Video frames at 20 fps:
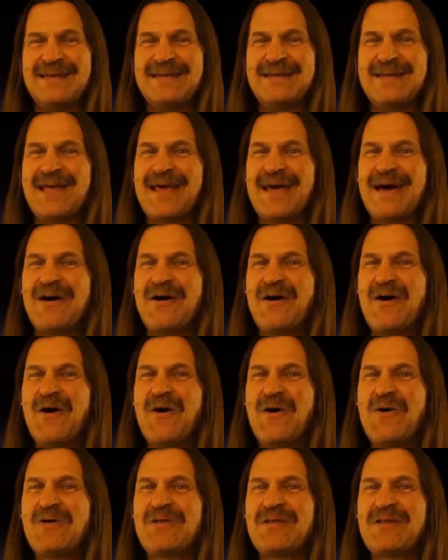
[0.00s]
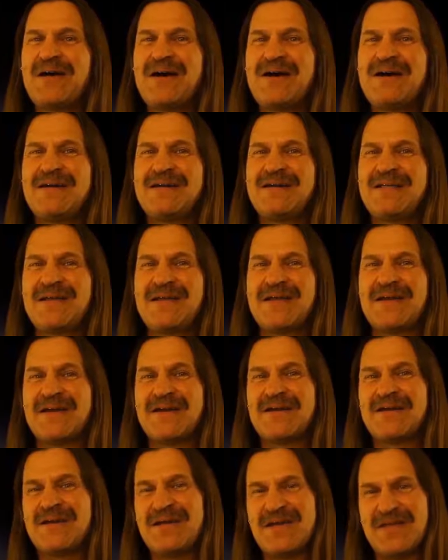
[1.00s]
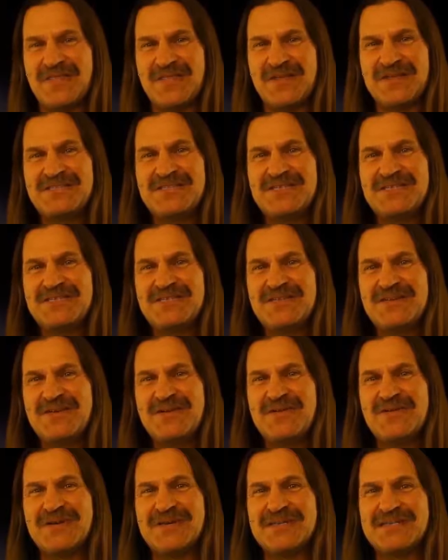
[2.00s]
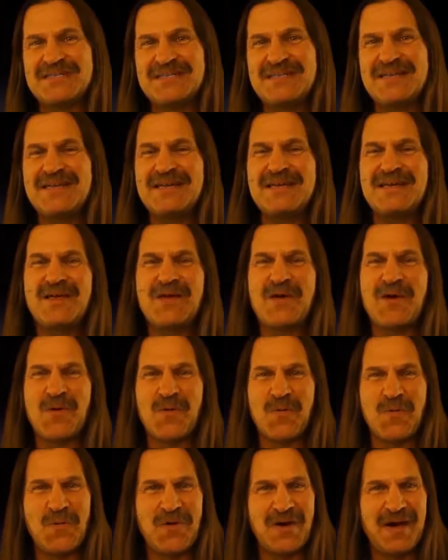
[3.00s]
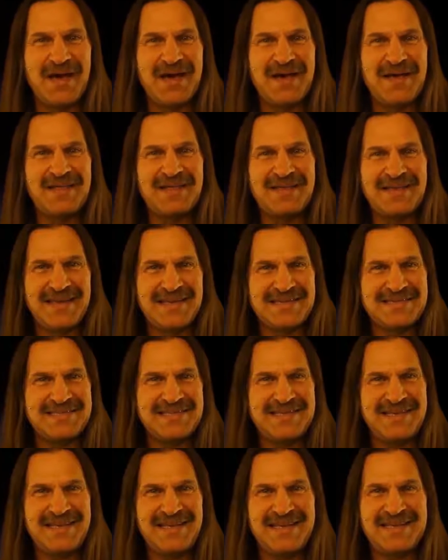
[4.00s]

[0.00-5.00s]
Now hold on here. This is new, isn't it? Well, yes it